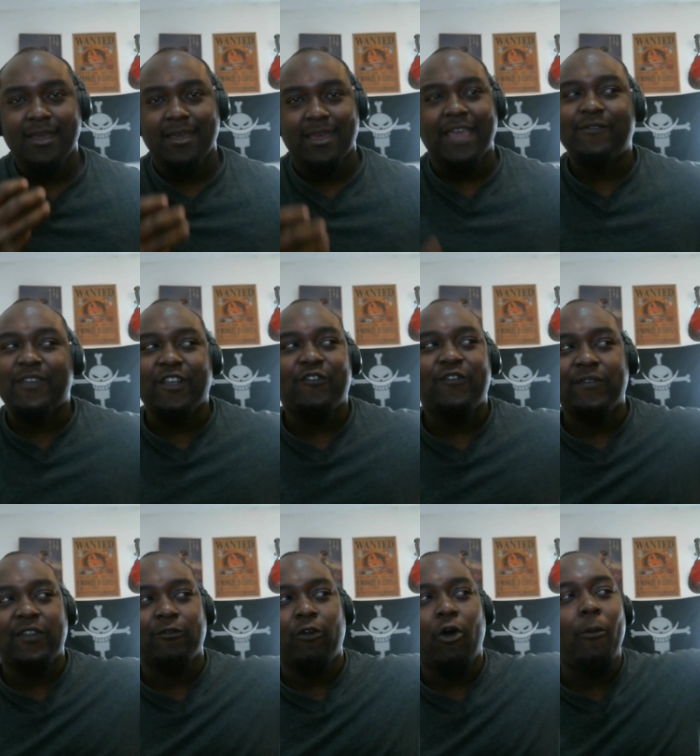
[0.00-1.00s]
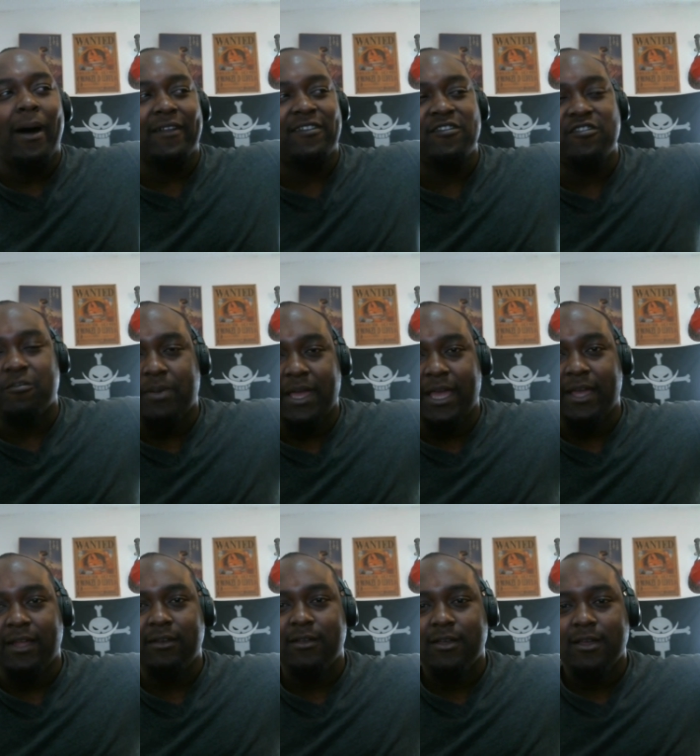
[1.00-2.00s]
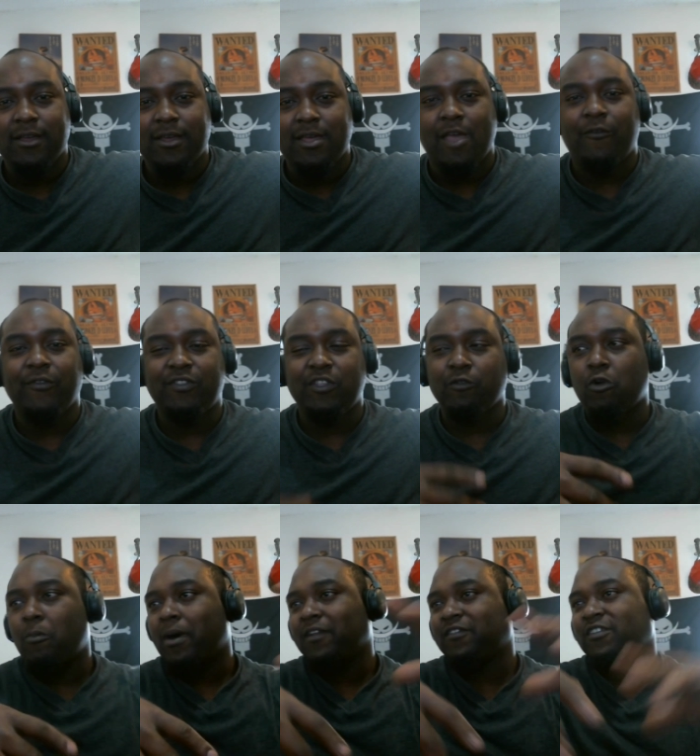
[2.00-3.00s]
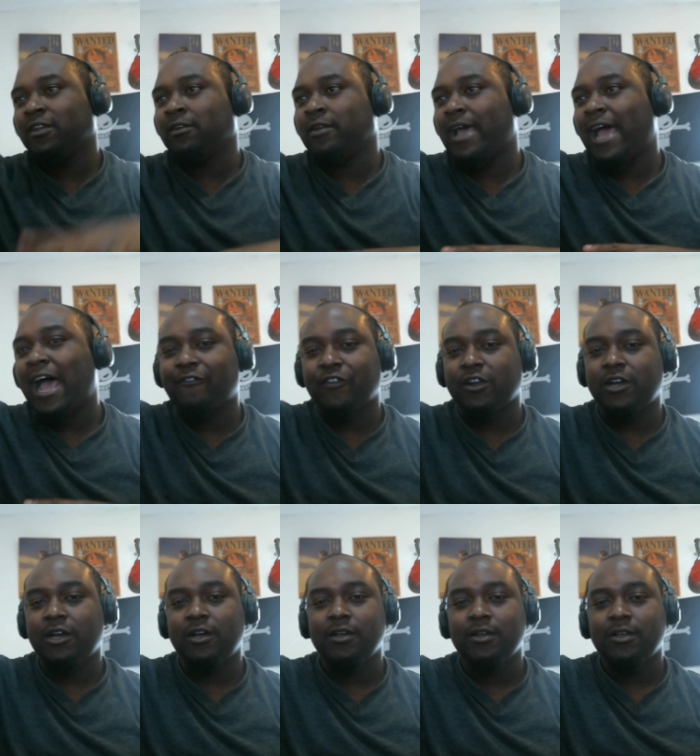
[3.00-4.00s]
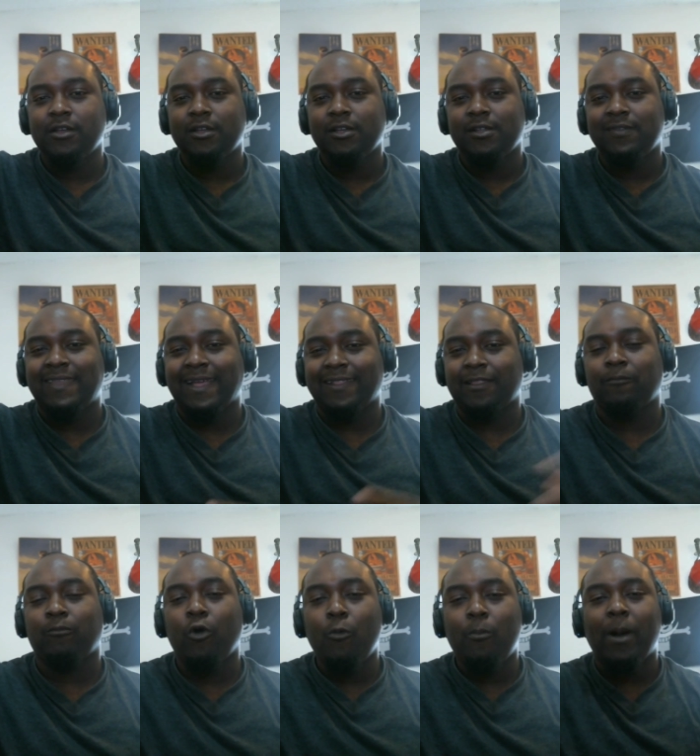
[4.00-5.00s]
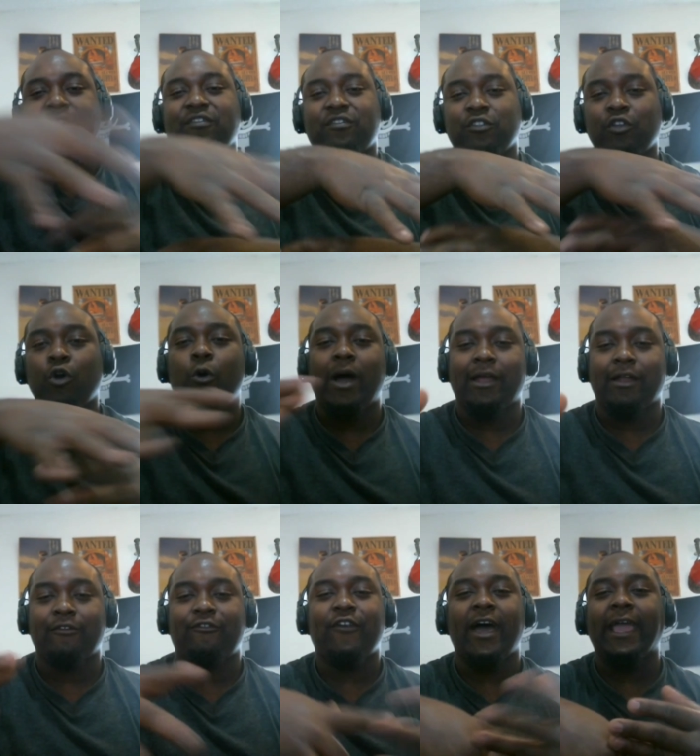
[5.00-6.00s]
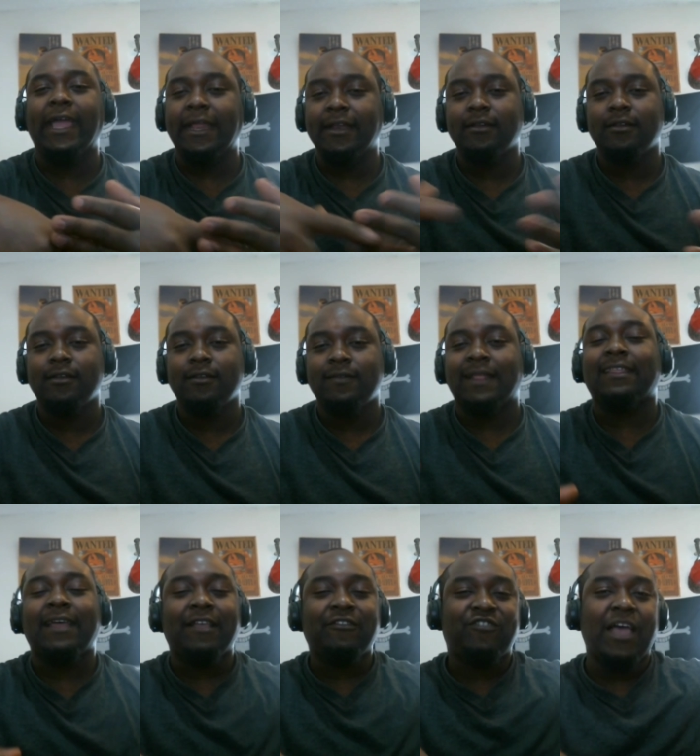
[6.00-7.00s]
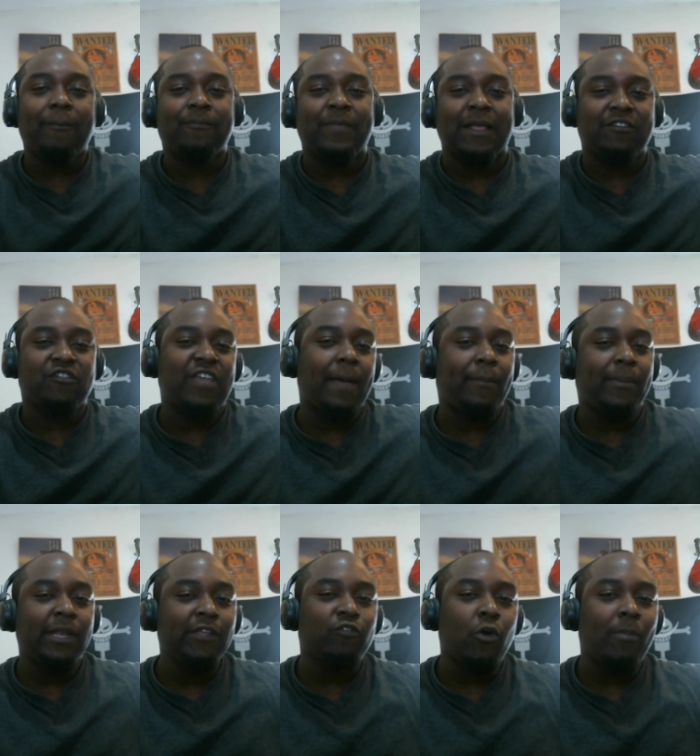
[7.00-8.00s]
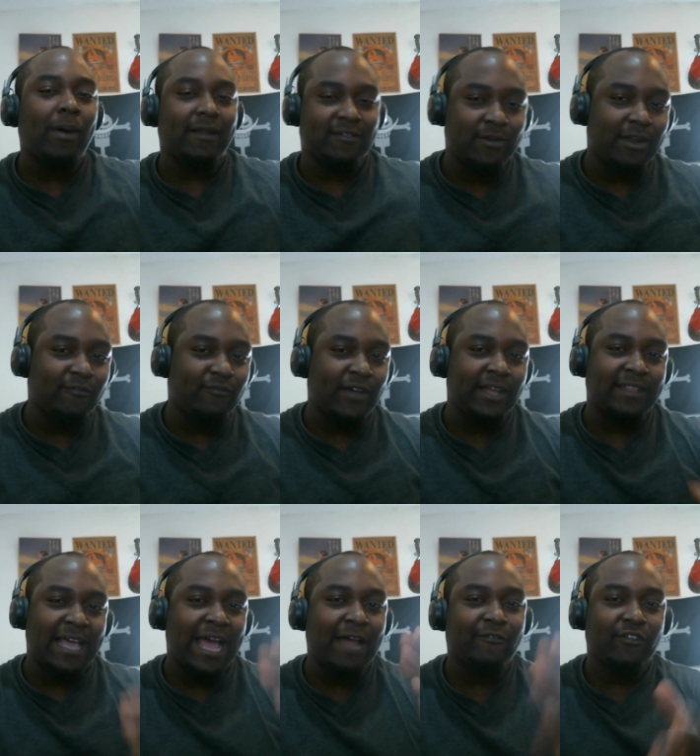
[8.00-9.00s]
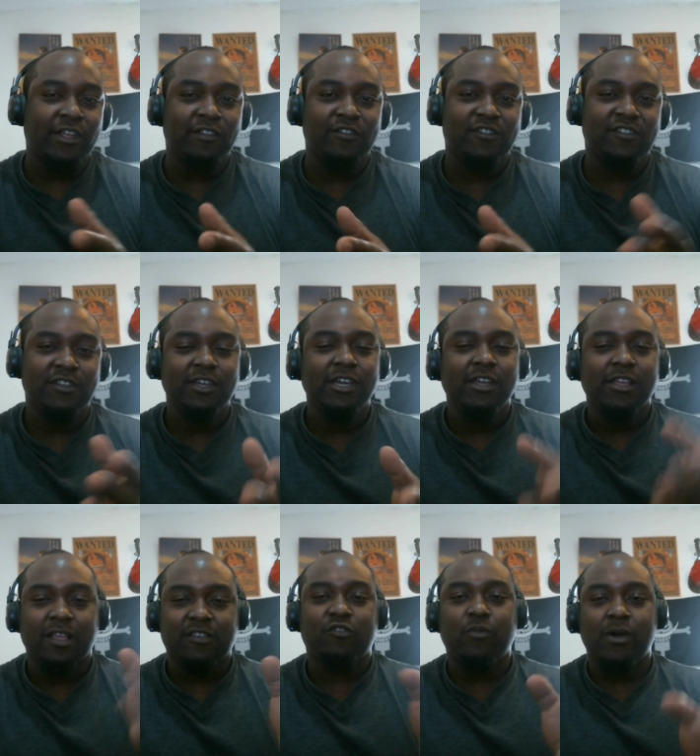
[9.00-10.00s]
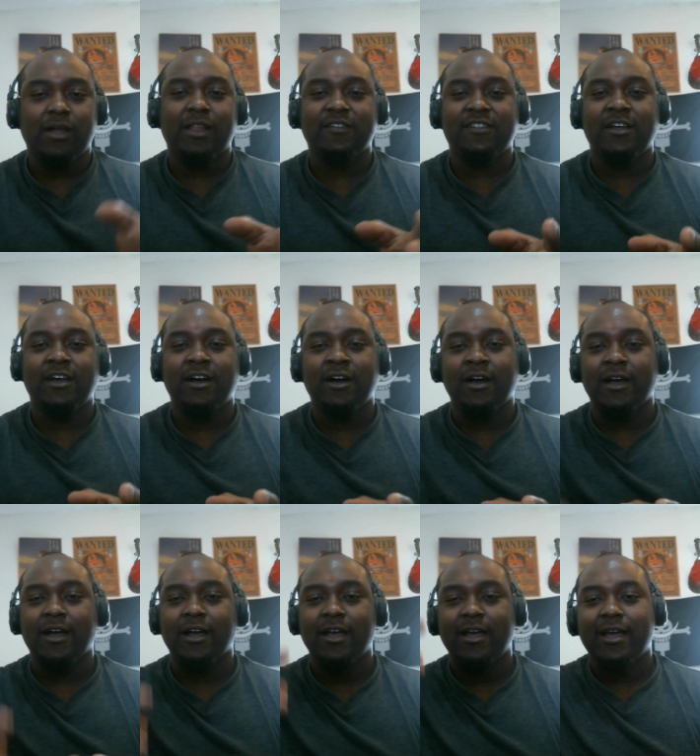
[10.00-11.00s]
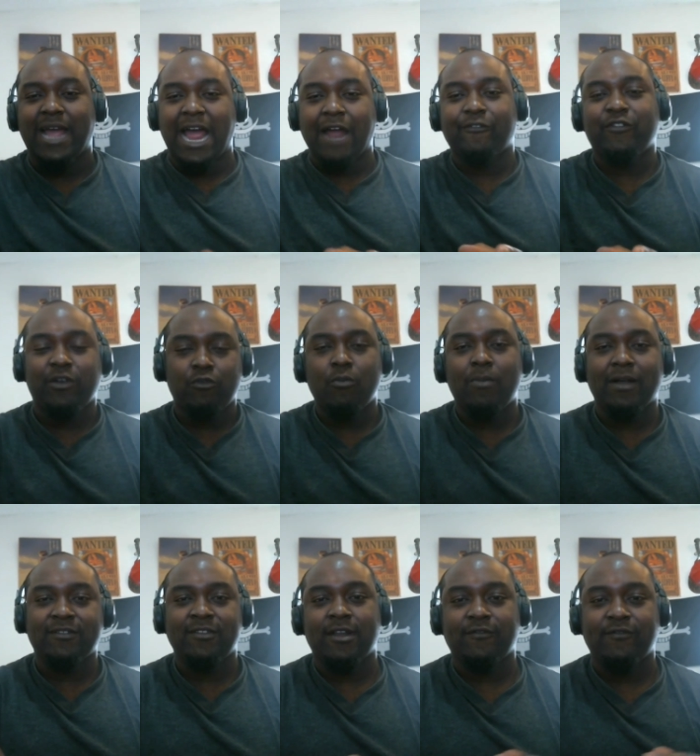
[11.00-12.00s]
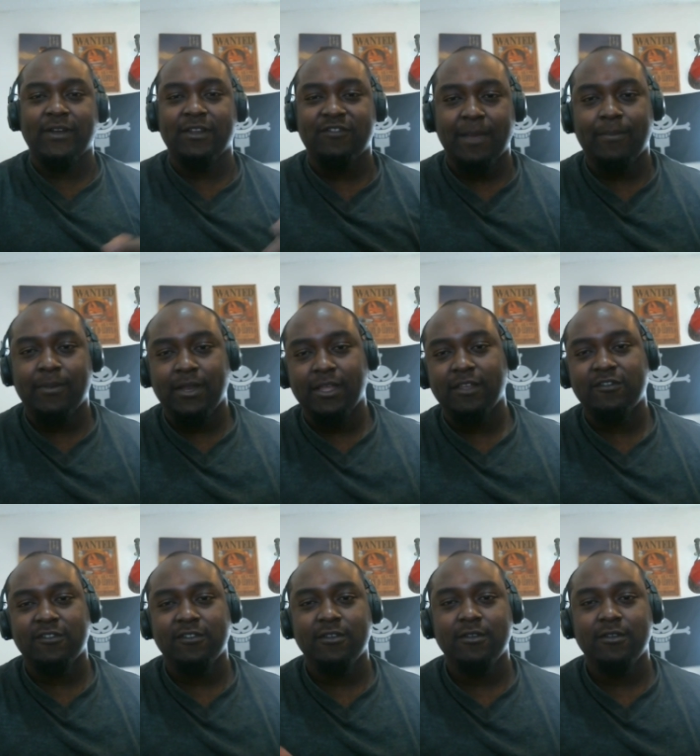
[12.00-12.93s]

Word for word: if there's 50 robots in Japan and 50 robots in Africa, that the robots know how to fight, that the Jap- that the Japanese robots know how to fight the Africans as well as the uh, African robots know how to fight the Japanese